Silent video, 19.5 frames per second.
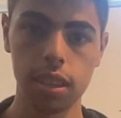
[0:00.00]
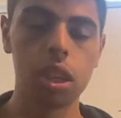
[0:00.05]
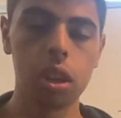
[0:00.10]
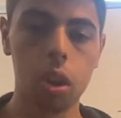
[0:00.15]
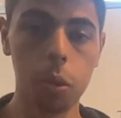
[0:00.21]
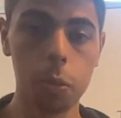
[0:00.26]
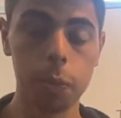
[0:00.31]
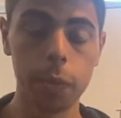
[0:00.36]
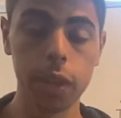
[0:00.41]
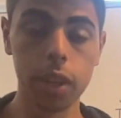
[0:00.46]

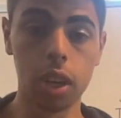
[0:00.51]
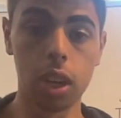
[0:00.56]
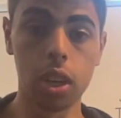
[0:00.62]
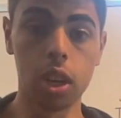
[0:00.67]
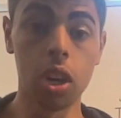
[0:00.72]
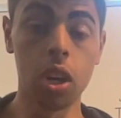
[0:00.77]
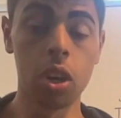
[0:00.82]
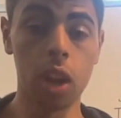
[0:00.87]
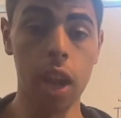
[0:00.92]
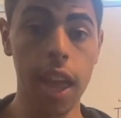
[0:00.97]
Hopefully you
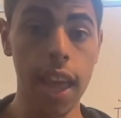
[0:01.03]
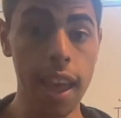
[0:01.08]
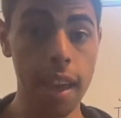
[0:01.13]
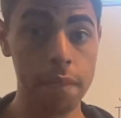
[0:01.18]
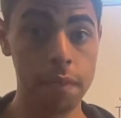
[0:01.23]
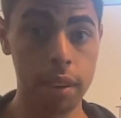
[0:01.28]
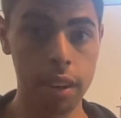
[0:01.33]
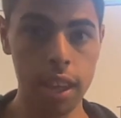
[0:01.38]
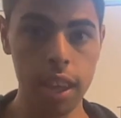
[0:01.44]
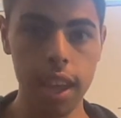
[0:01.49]
are
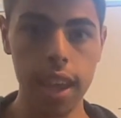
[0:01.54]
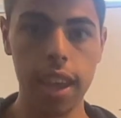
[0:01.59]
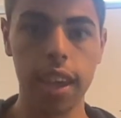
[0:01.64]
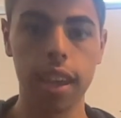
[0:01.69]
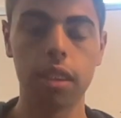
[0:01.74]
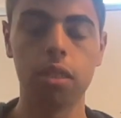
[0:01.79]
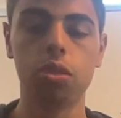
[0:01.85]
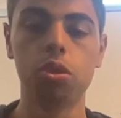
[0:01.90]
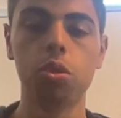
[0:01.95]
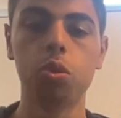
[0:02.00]
having a
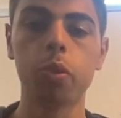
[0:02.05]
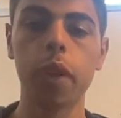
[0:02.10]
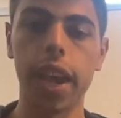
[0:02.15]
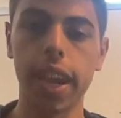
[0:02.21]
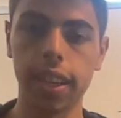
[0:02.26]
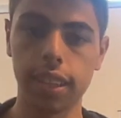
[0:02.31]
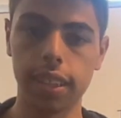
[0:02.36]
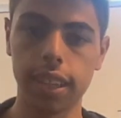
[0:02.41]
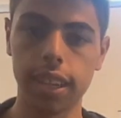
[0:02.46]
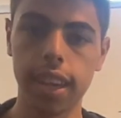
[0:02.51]

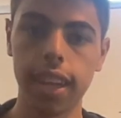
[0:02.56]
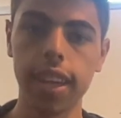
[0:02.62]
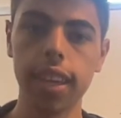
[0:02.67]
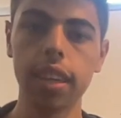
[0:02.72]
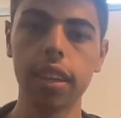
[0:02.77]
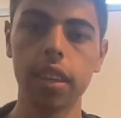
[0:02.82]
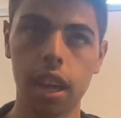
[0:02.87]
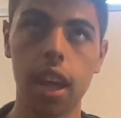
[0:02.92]
great day.